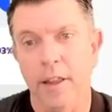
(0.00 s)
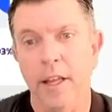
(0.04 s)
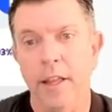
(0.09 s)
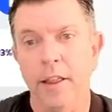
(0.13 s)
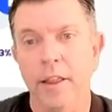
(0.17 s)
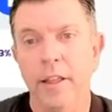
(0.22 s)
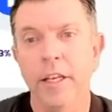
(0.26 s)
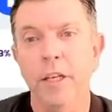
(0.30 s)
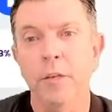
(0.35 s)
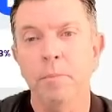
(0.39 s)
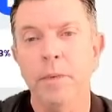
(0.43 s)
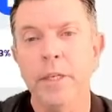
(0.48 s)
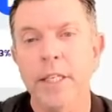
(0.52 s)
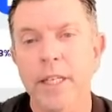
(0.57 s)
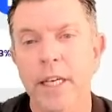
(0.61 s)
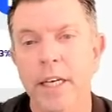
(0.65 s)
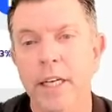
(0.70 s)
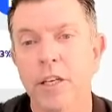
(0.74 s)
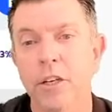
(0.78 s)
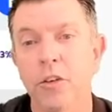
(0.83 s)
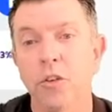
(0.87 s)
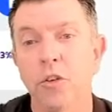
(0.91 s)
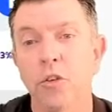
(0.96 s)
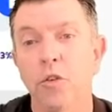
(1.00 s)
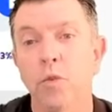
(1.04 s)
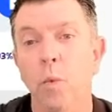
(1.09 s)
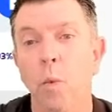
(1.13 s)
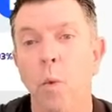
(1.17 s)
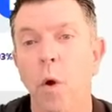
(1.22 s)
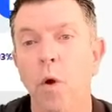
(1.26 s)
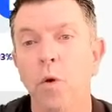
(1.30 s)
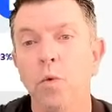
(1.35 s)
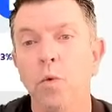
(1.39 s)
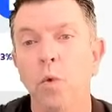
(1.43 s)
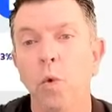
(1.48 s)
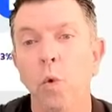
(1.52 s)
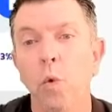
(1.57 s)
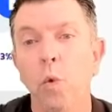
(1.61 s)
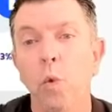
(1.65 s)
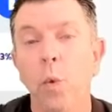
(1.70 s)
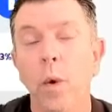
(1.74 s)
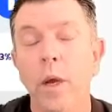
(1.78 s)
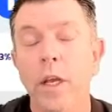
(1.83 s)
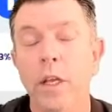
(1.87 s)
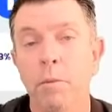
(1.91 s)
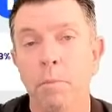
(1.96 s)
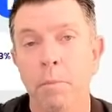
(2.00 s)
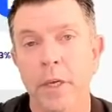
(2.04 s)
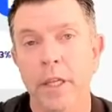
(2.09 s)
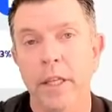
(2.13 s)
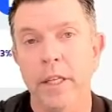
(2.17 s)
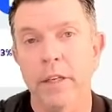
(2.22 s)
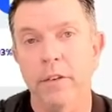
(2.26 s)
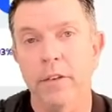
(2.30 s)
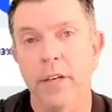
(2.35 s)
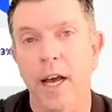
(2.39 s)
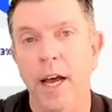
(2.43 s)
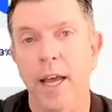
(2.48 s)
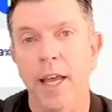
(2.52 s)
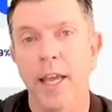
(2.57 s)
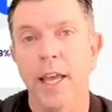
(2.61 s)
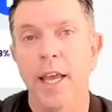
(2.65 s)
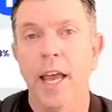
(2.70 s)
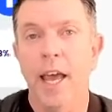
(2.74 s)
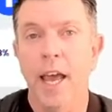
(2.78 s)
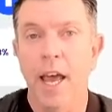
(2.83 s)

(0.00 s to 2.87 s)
that these percentages won't always be this high,